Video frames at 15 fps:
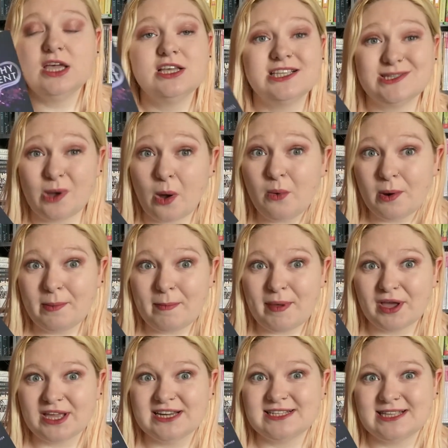so I will be
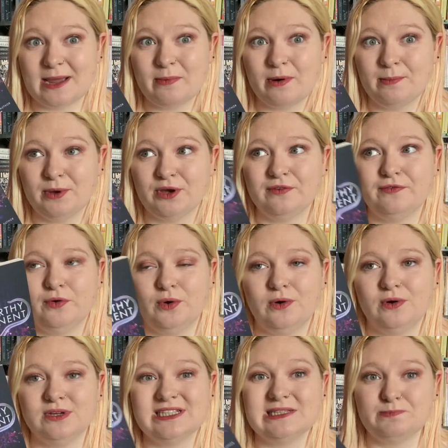picking a separate book
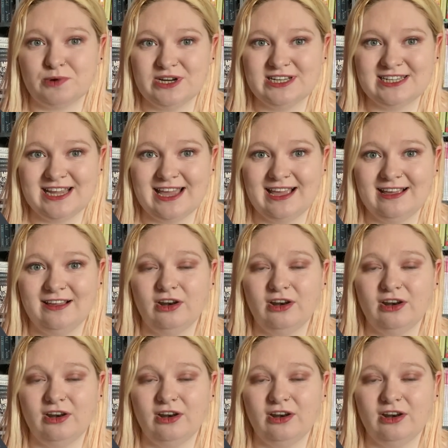for sprinting.